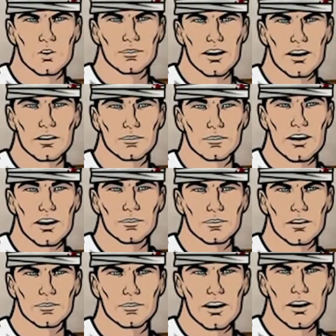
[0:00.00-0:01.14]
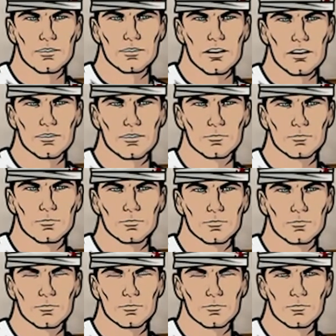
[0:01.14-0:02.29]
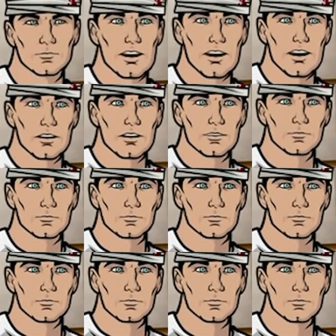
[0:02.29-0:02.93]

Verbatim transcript: do you say the Hulk in Spanish? El Hulk? Gay.